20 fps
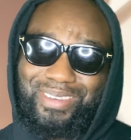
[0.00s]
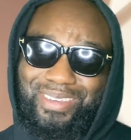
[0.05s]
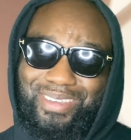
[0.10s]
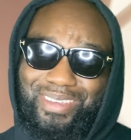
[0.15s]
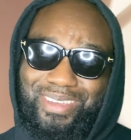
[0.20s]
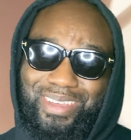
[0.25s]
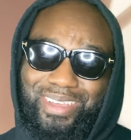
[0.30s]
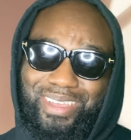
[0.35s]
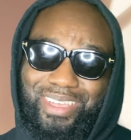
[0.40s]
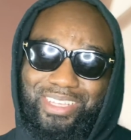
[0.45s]

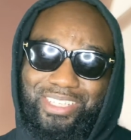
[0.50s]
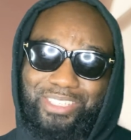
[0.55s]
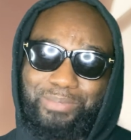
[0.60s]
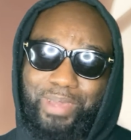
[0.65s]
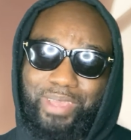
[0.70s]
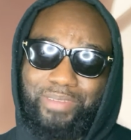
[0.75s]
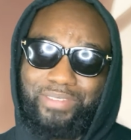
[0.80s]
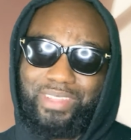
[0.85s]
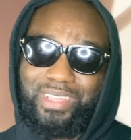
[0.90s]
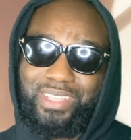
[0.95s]
Kanye just
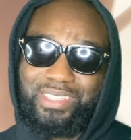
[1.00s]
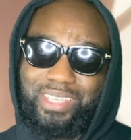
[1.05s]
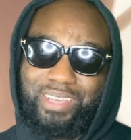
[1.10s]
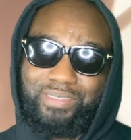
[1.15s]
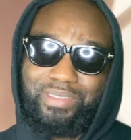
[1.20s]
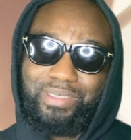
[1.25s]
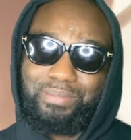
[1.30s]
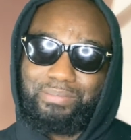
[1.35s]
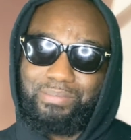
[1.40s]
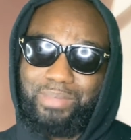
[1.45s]
paid
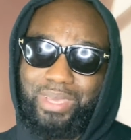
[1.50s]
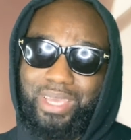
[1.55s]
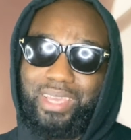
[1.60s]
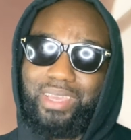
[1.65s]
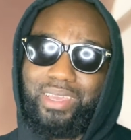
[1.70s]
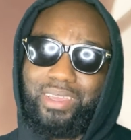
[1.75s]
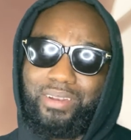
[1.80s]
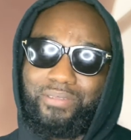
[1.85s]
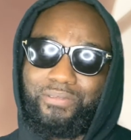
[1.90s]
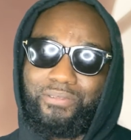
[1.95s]
57
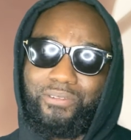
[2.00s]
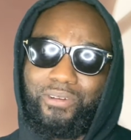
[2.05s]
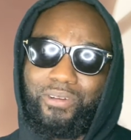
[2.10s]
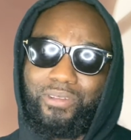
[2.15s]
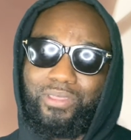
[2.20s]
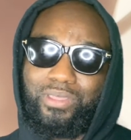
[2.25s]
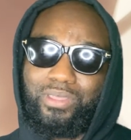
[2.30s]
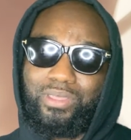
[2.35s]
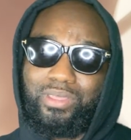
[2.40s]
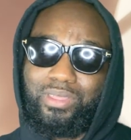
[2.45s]
million
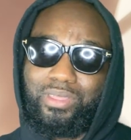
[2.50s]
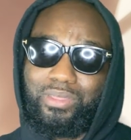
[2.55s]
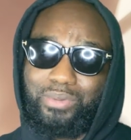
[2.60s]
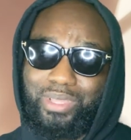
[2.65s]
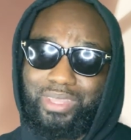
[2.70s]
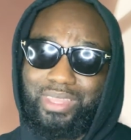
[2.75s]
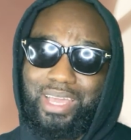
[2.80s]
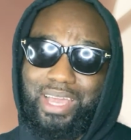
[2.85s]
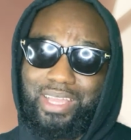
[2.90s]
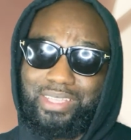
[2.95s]
for
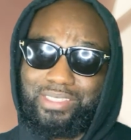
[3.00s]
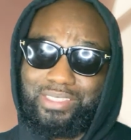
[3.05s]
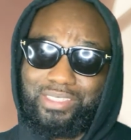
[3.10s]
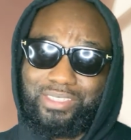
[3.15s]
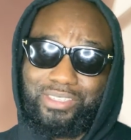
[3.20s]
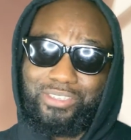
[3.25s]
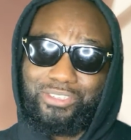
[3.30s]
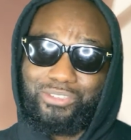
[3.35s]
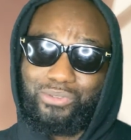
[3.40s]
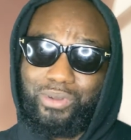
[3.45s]

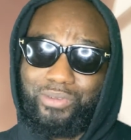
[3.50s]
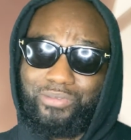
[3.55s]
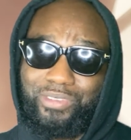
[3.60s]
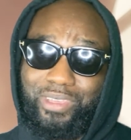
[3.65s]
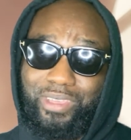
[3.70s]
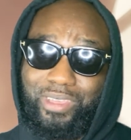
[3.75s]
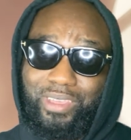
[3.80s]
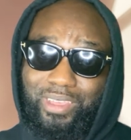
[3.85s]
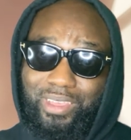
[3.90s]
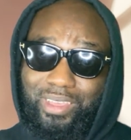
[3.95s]
3,600 square
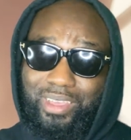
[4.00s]
feet.